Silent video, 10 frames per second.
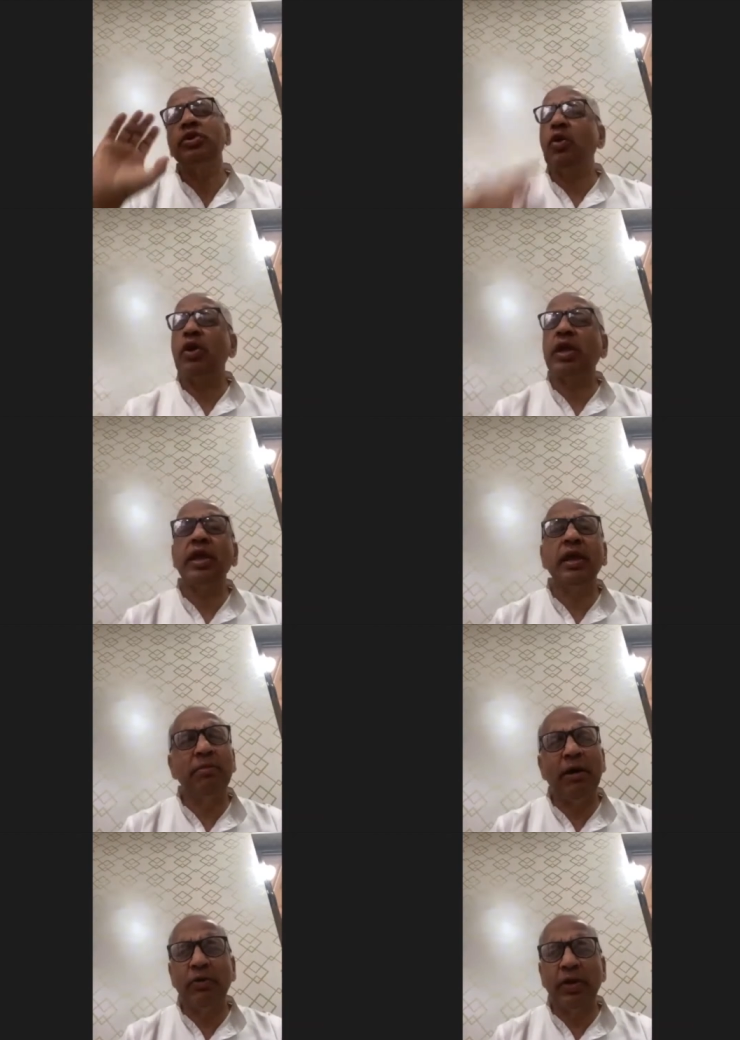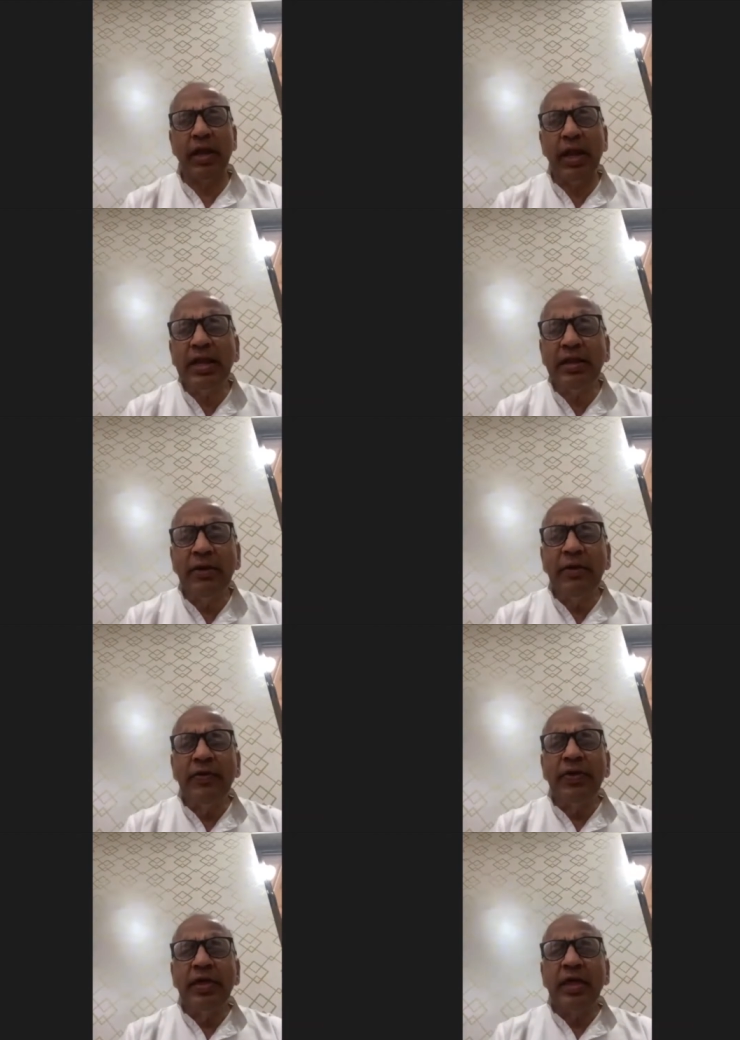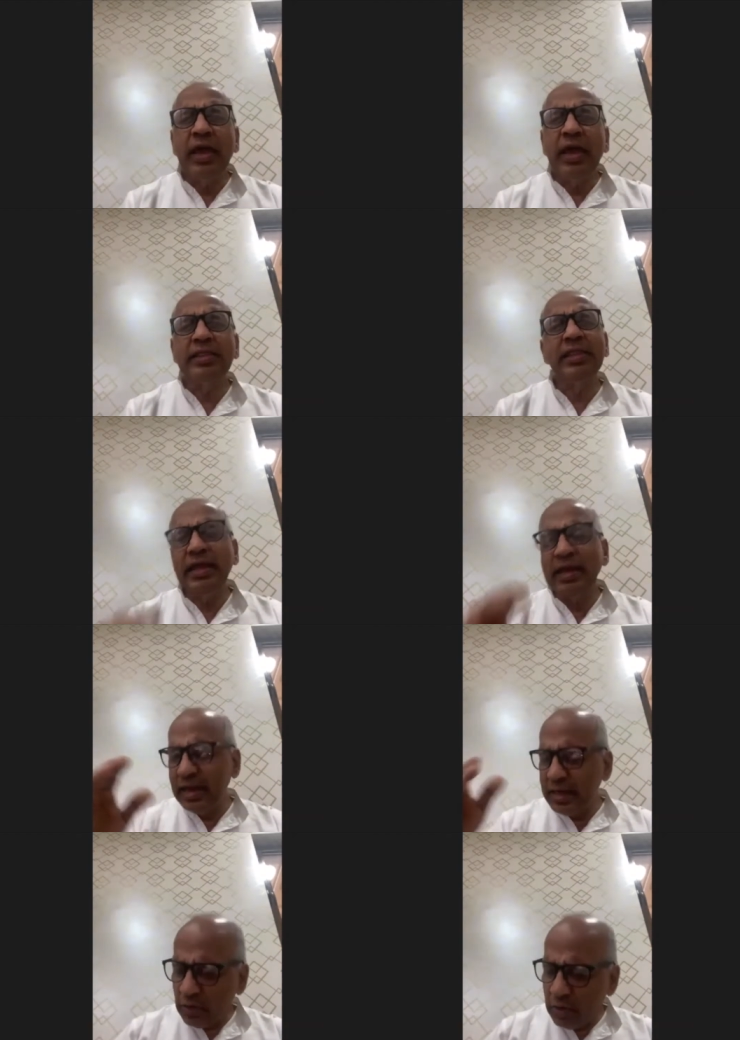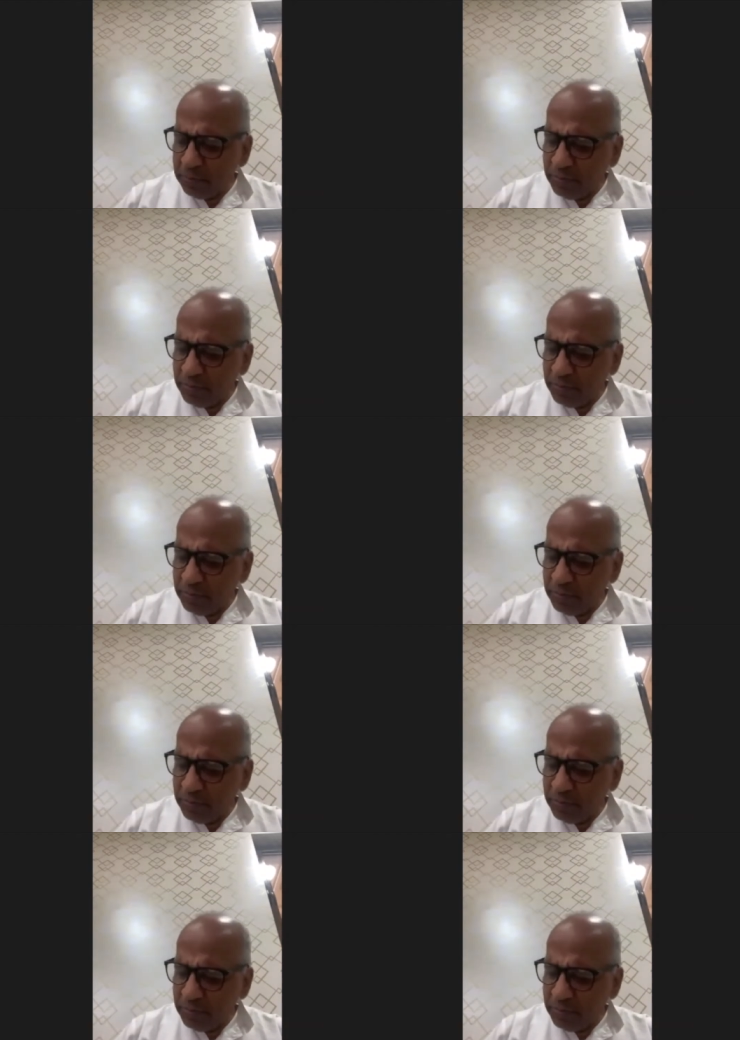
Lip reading: talking about it. And then later on,